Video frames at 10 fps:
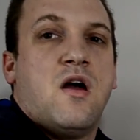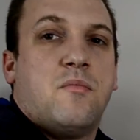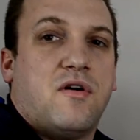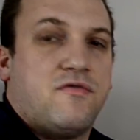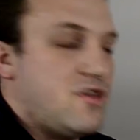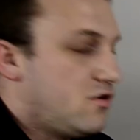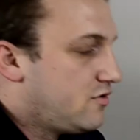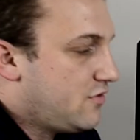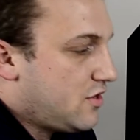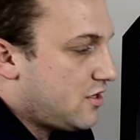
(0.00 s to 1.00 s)
But for those
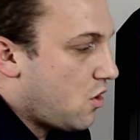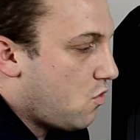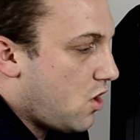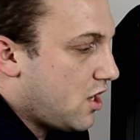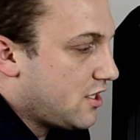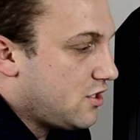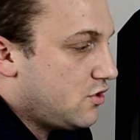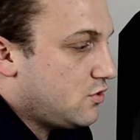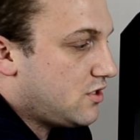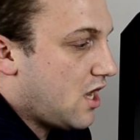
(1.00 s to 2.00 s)
of you that don't want to
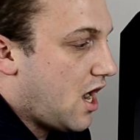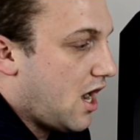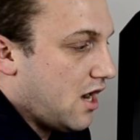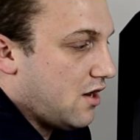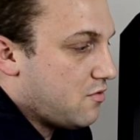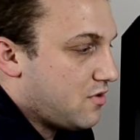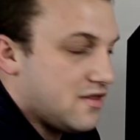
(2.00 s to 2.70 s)
use one